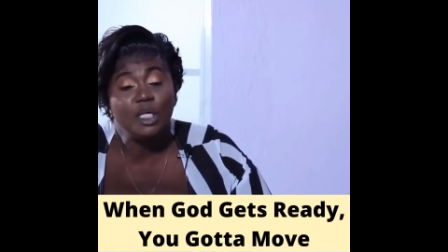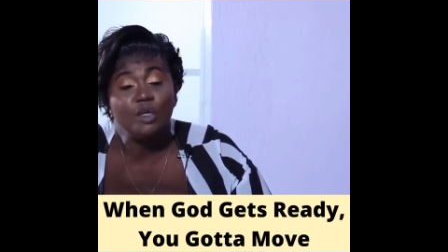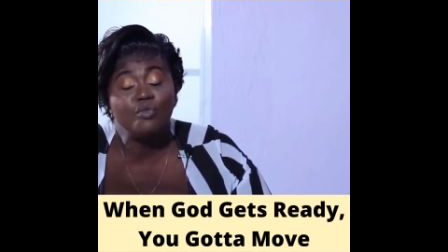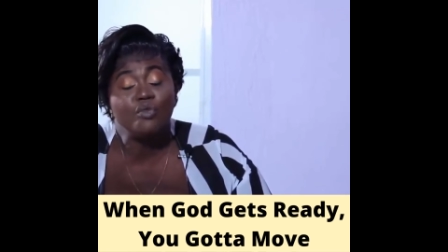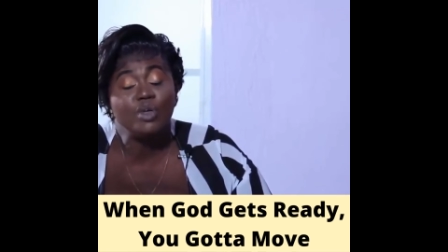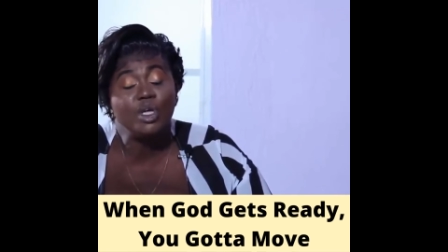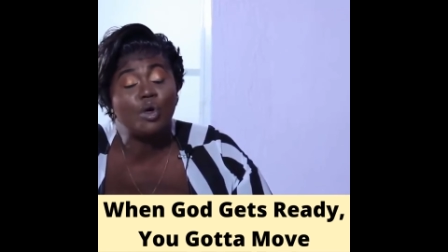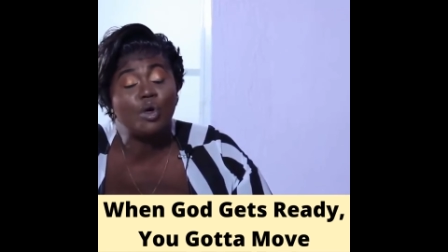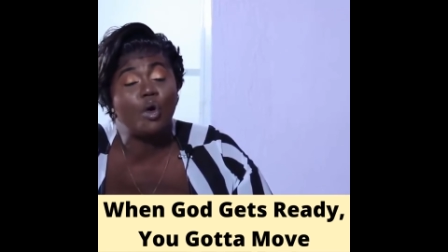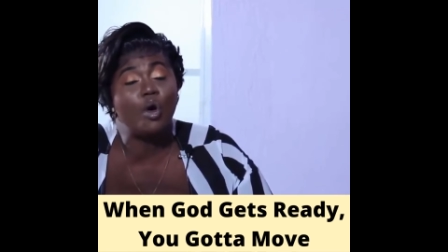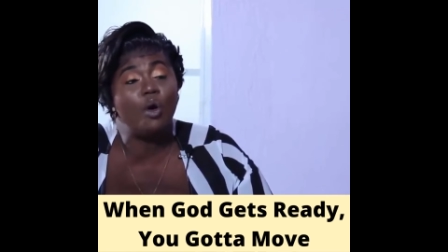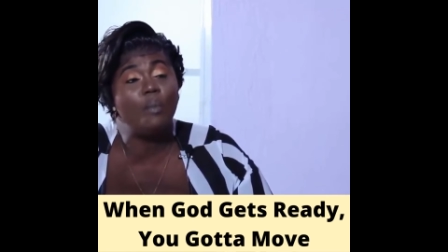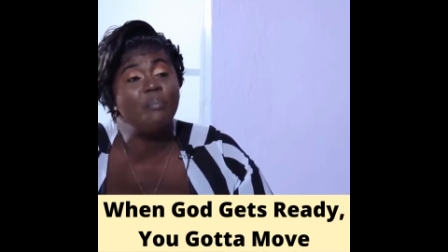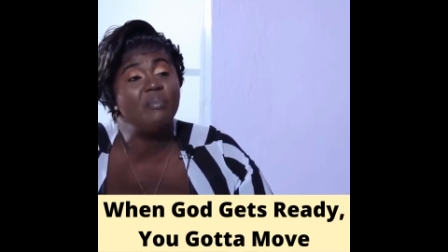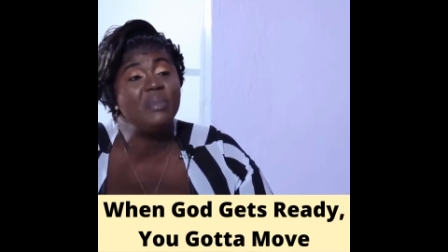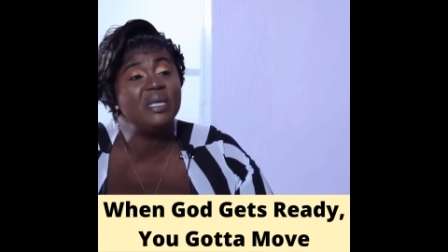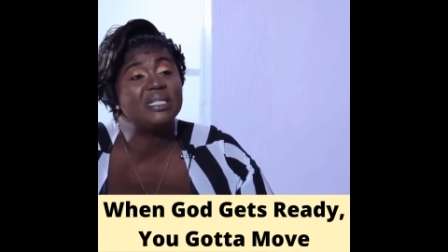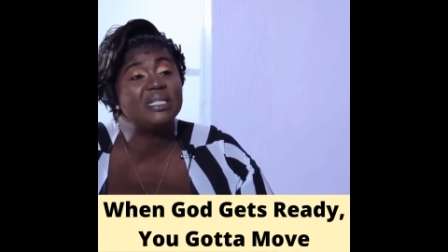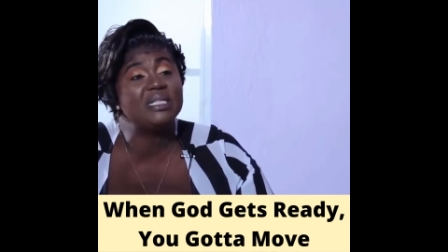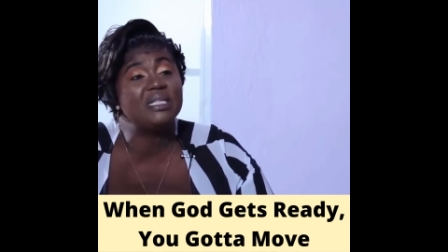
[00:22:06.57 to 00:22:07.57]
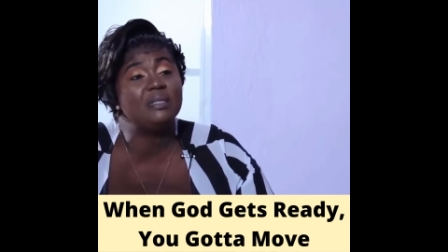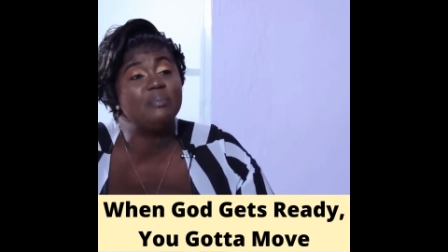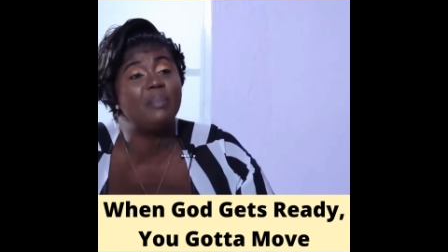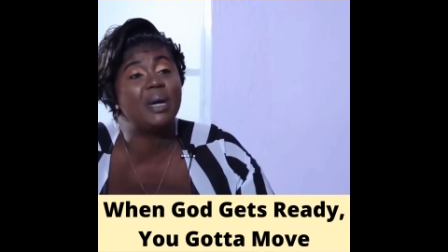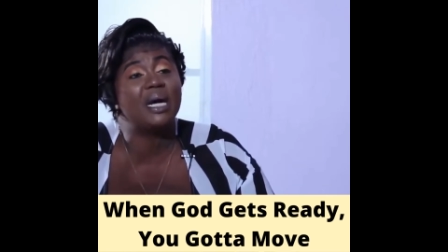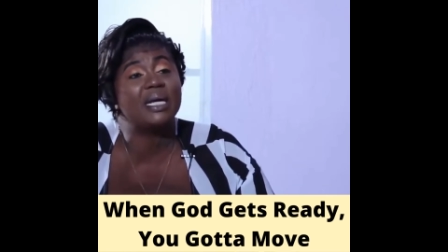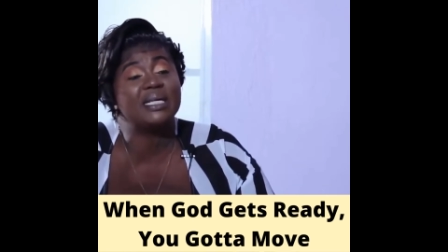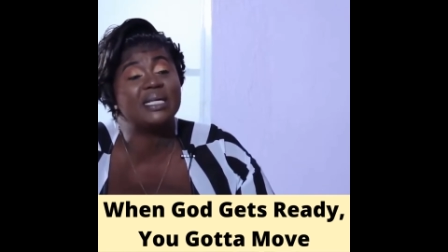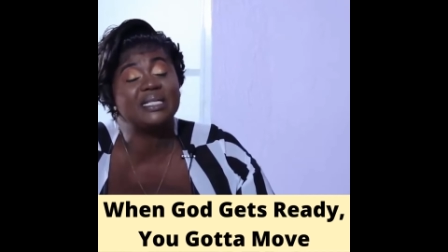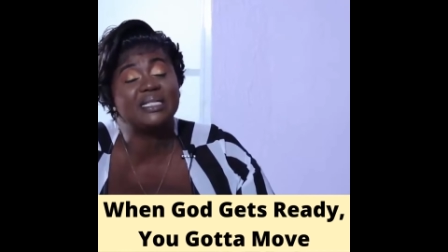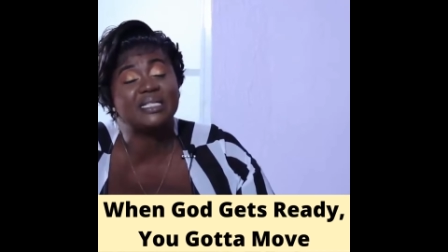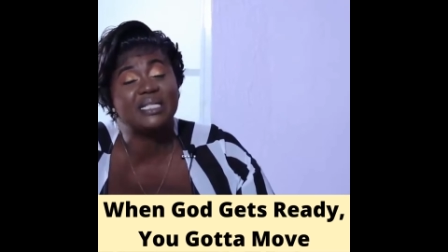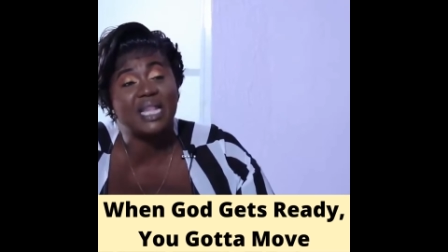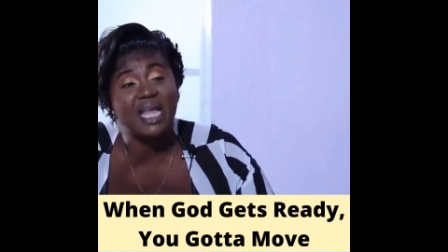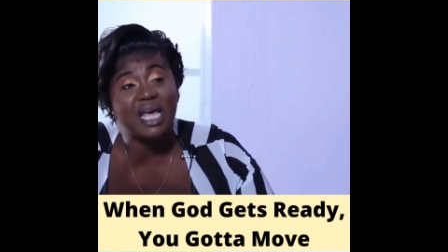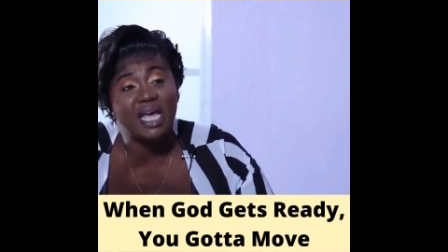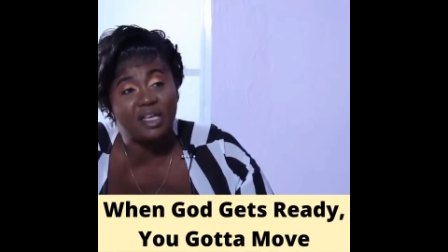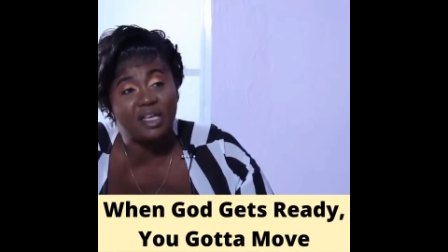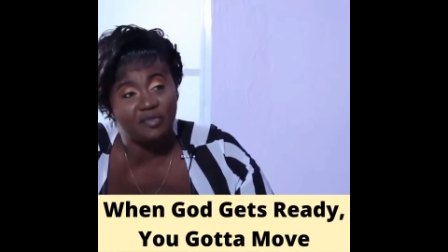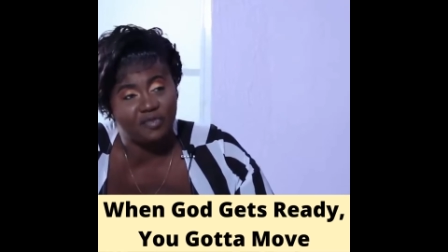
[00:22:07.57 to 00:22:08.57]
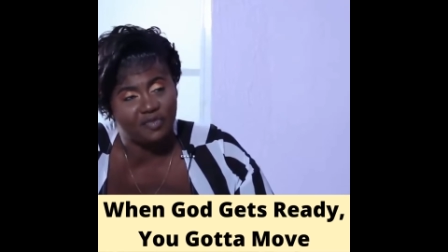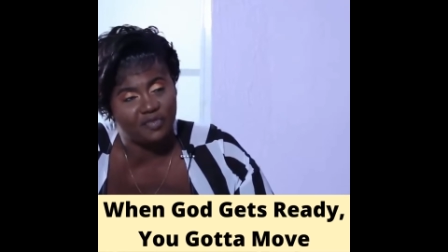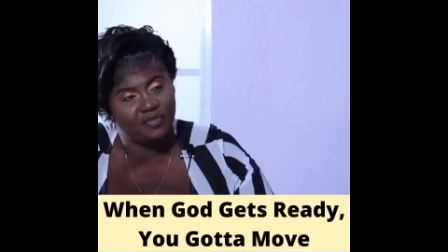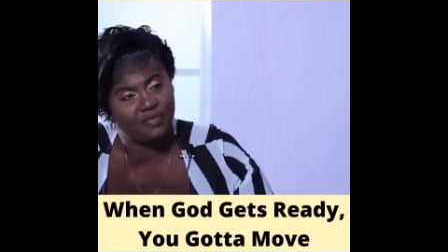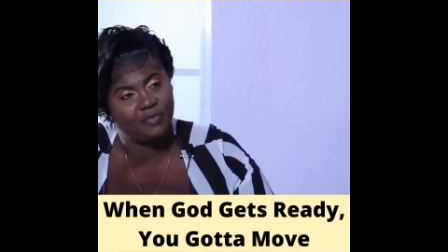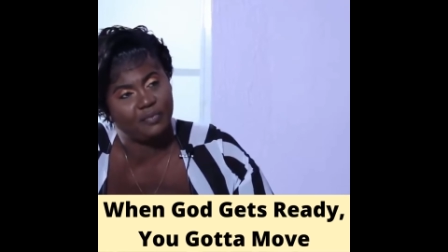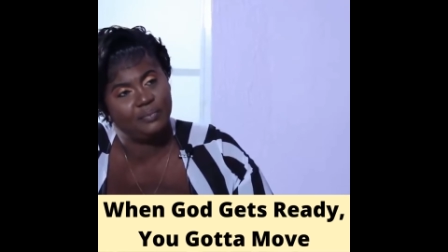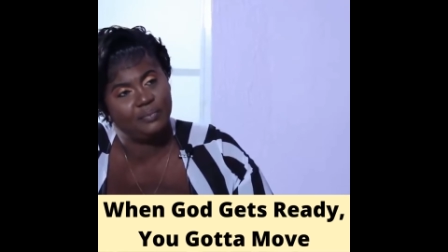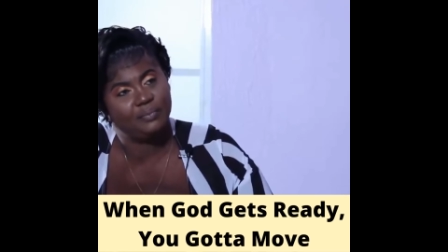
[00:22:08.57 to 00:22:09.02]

He recommitted back his life.